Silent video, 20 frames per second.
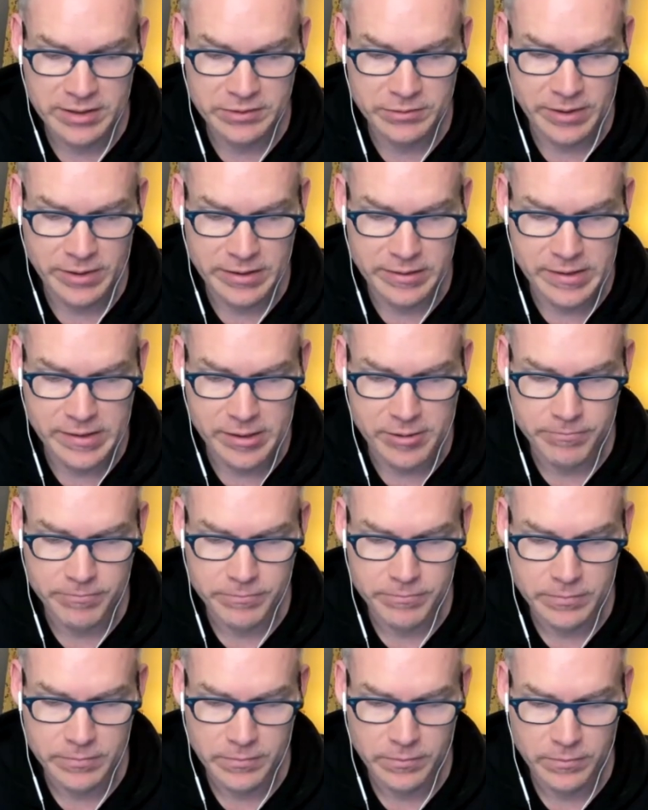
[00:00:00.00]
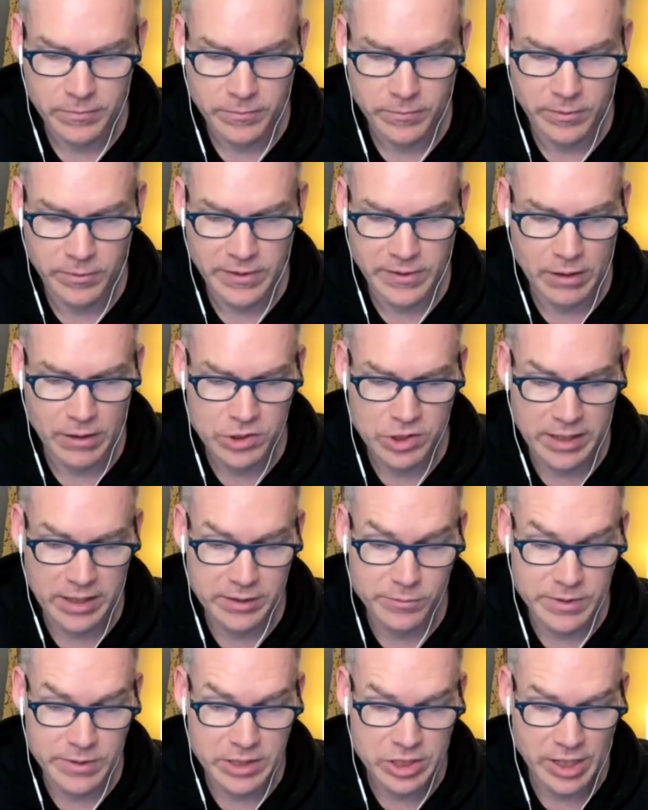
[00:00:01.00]
is right there without trying
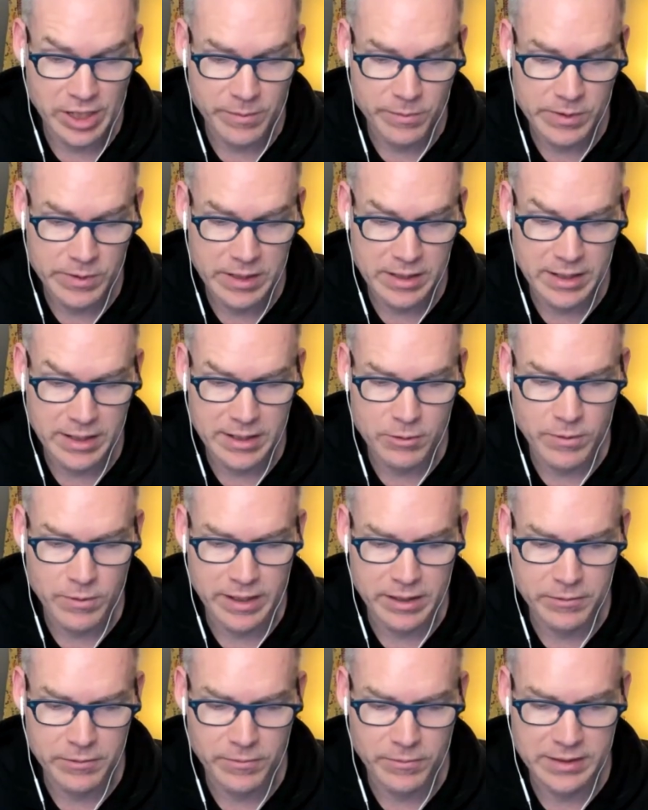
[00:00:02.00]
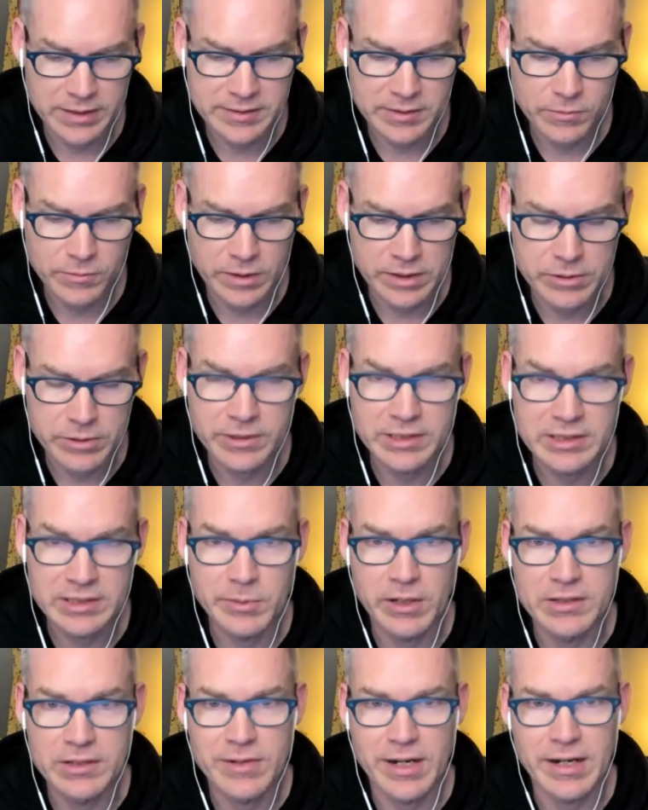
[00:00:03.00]
to reshape it in any way, rest in what you
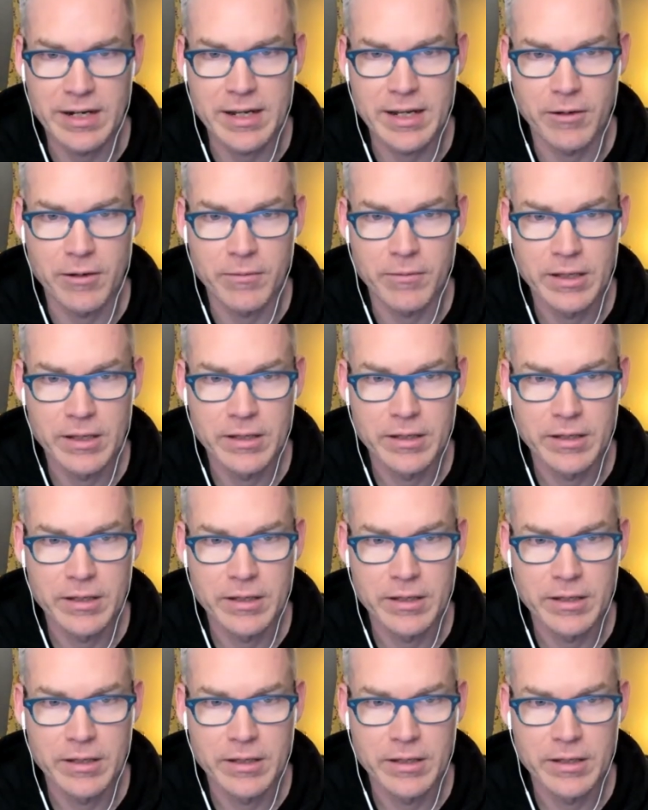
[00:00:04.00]
experience right now.